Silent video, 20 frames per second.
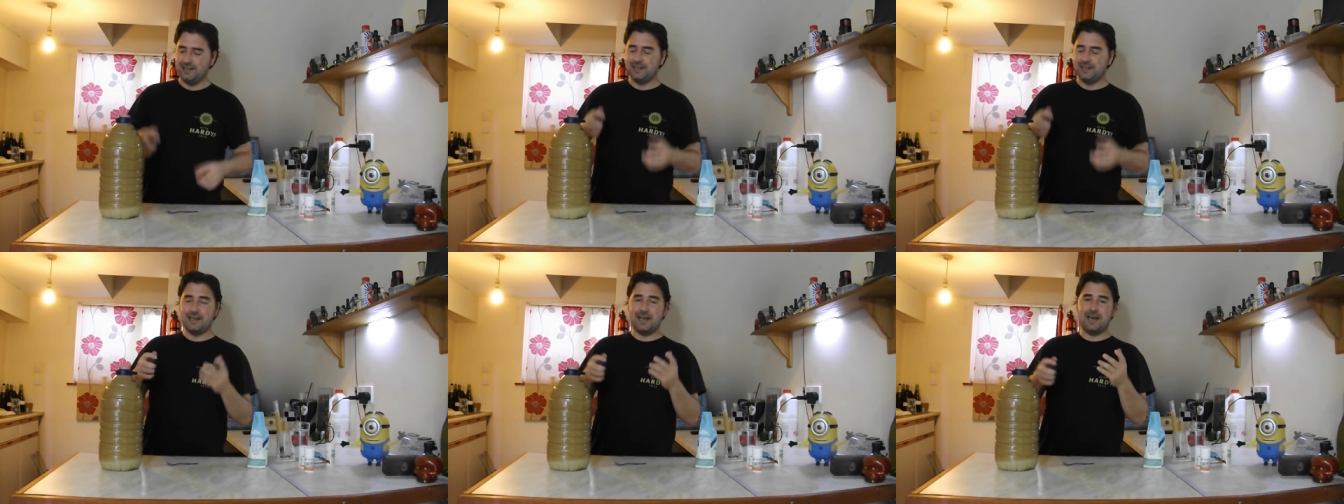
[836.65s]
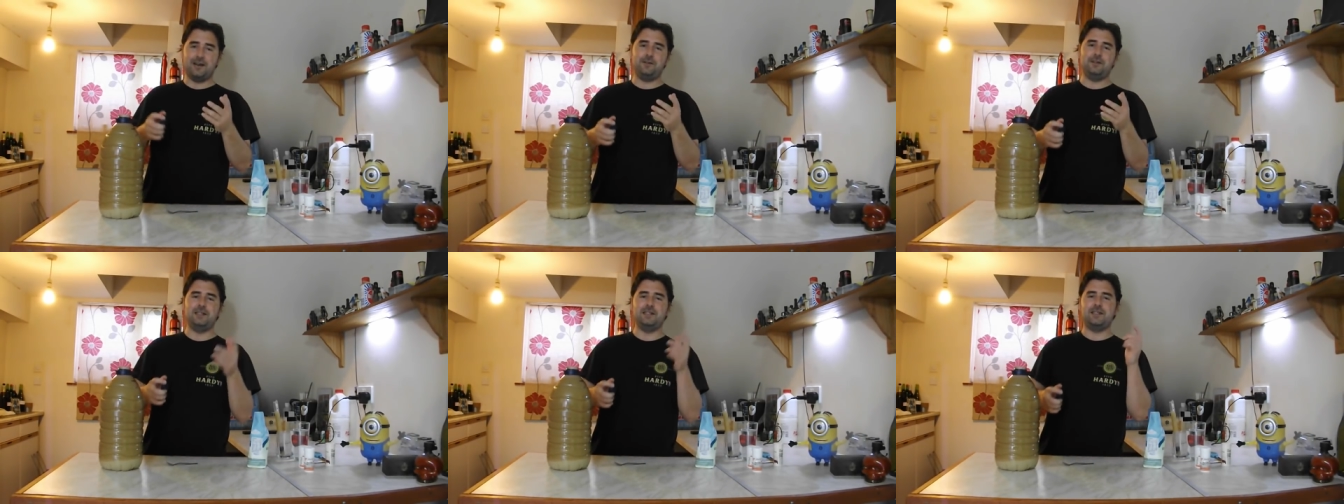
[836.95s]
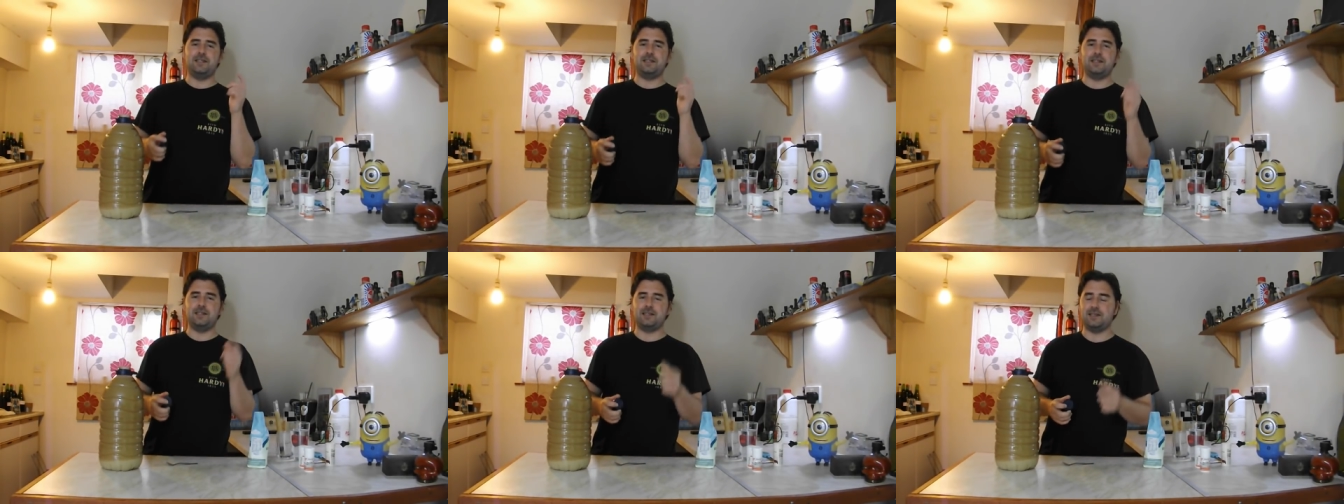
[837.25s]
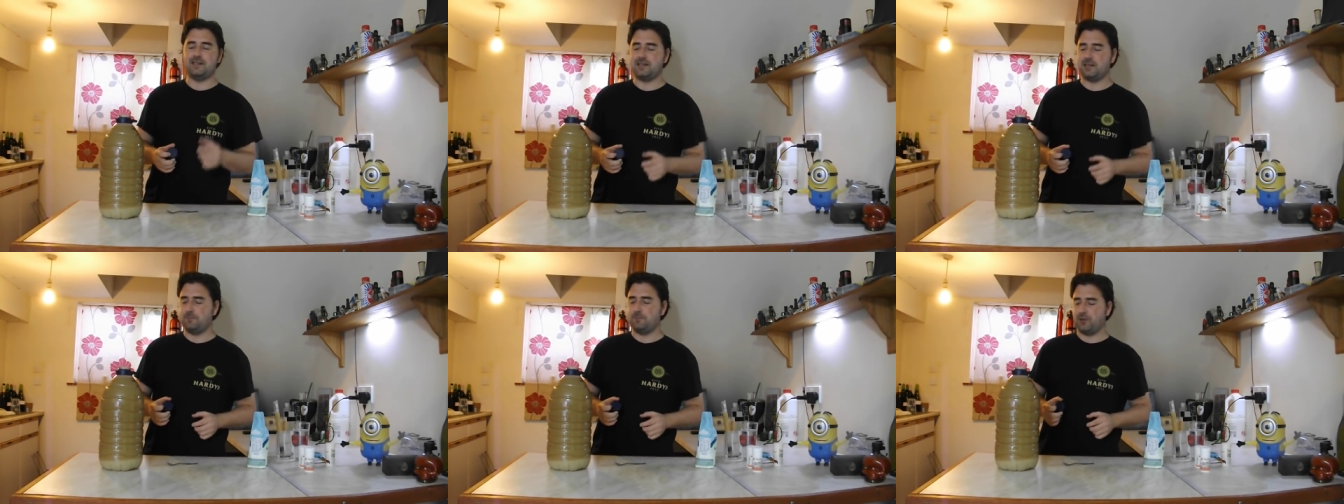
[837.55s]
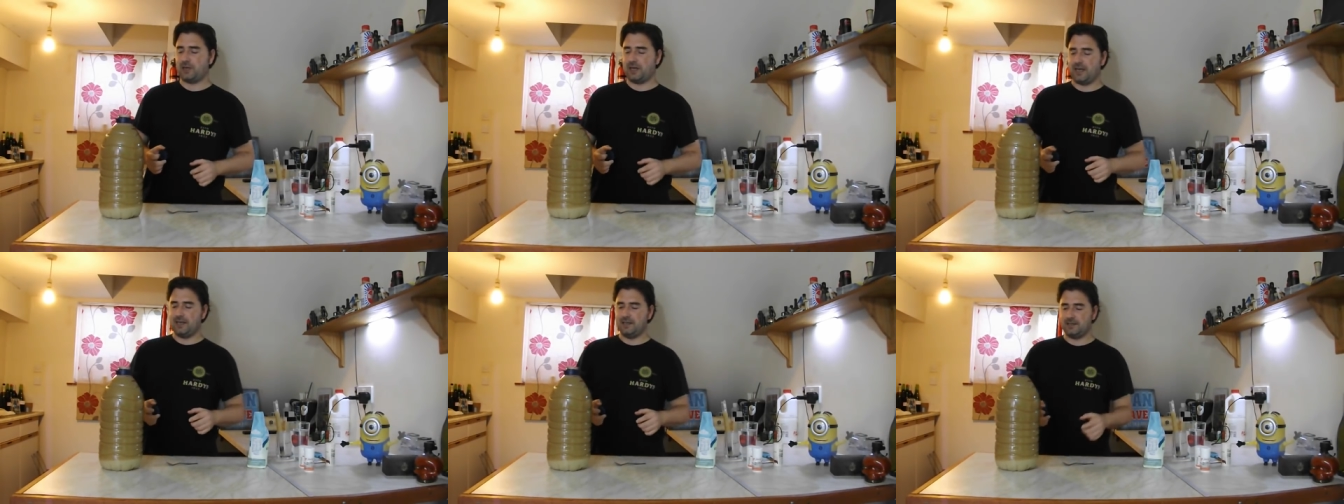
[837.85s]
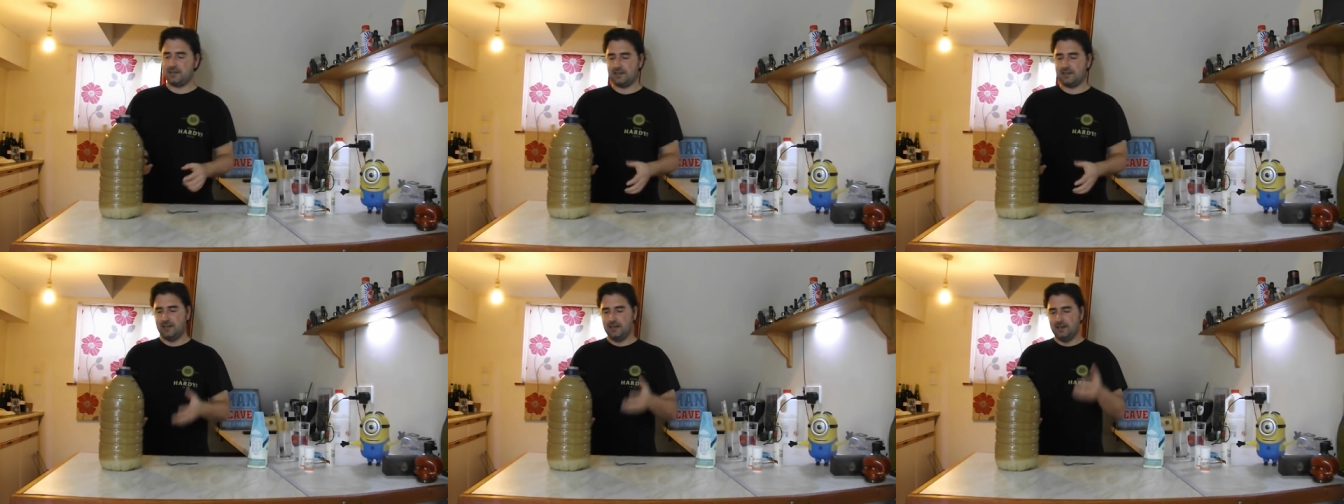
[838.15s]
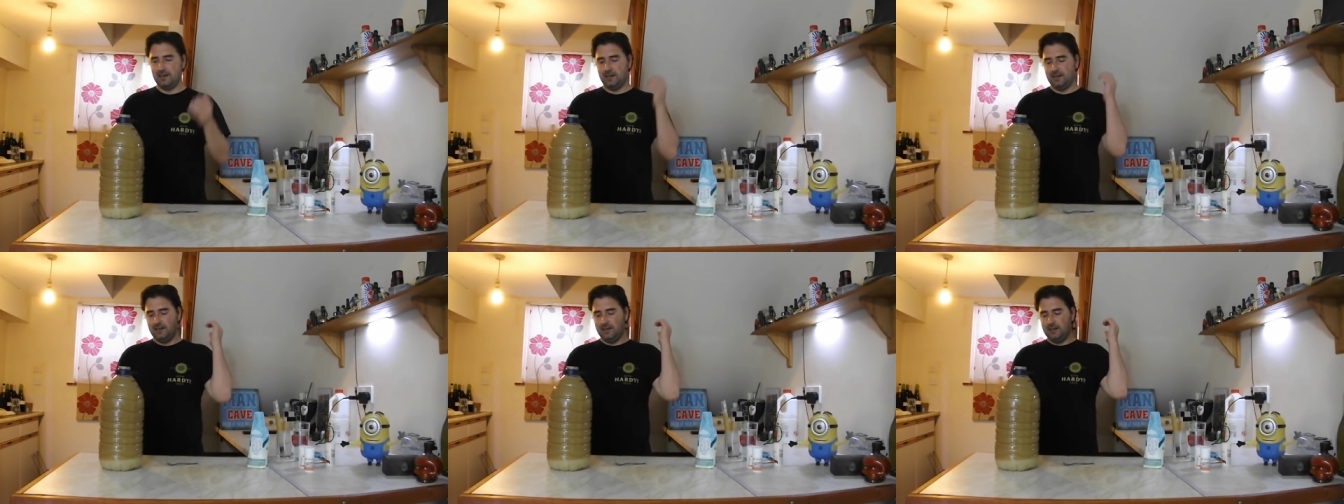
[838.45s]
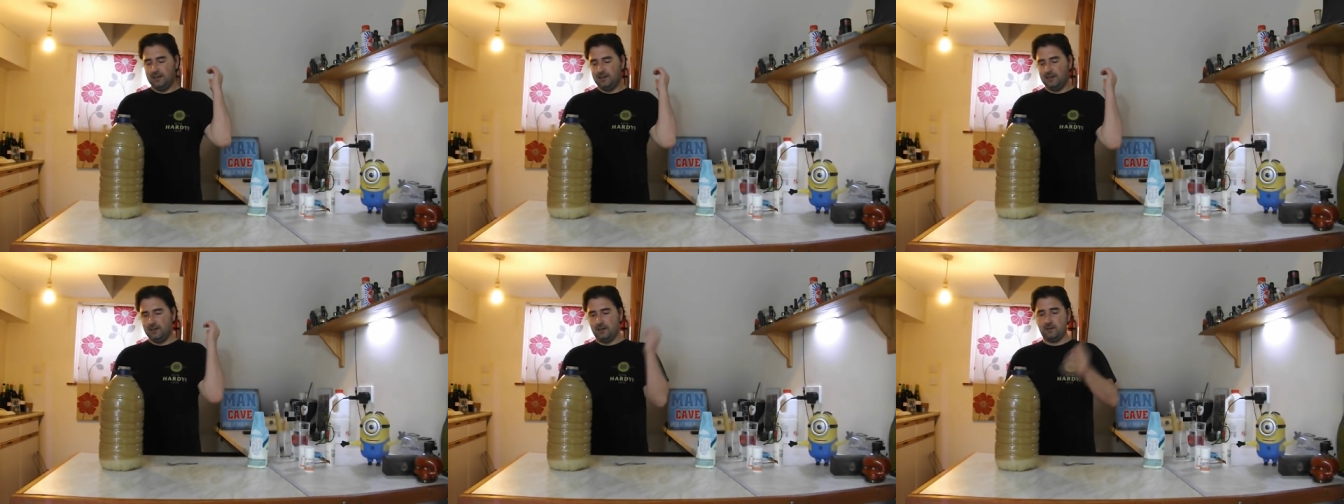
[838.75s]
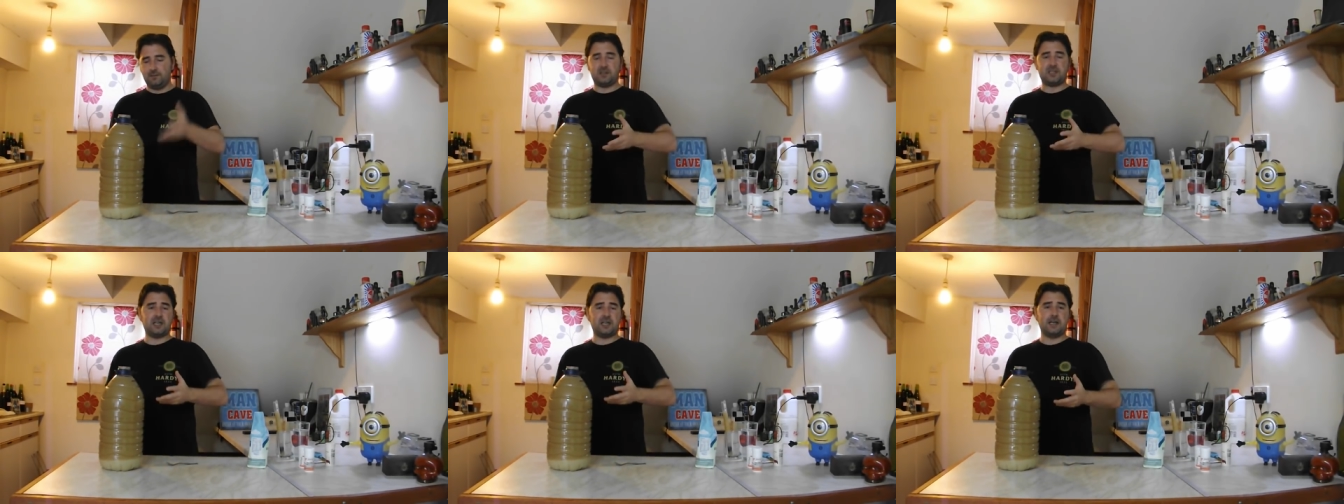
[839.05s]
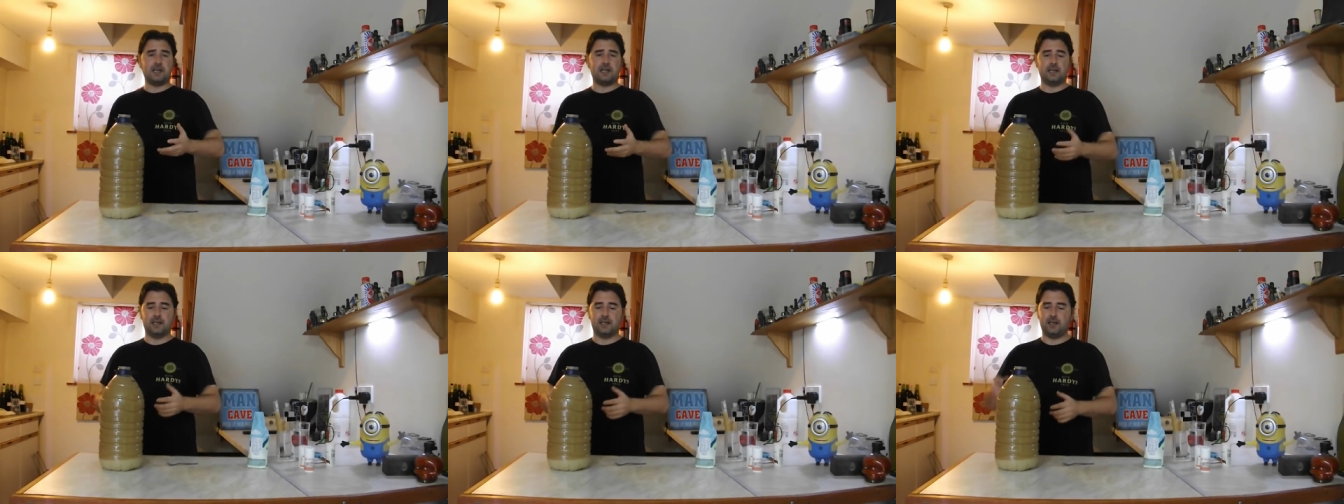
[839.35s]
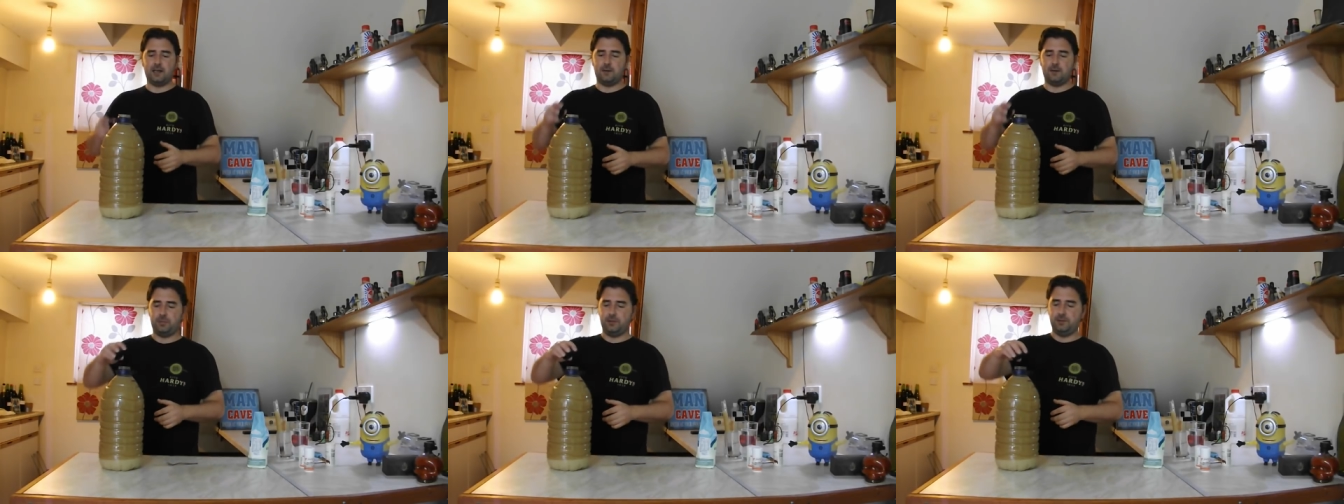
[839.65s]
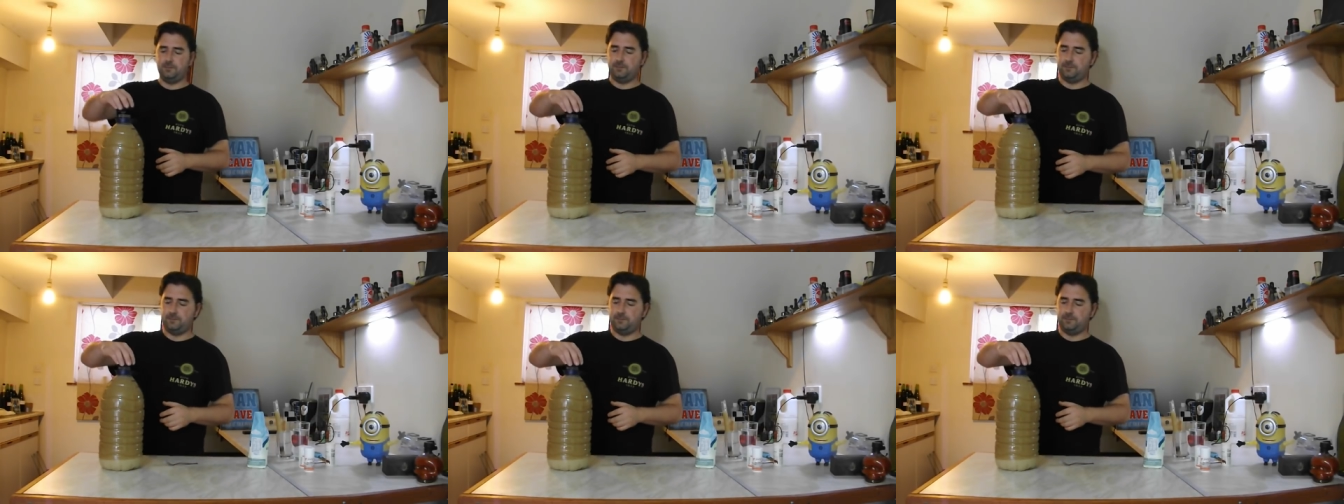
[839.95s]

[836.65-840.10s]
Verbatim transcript: now it's just a simple case of shaking it up.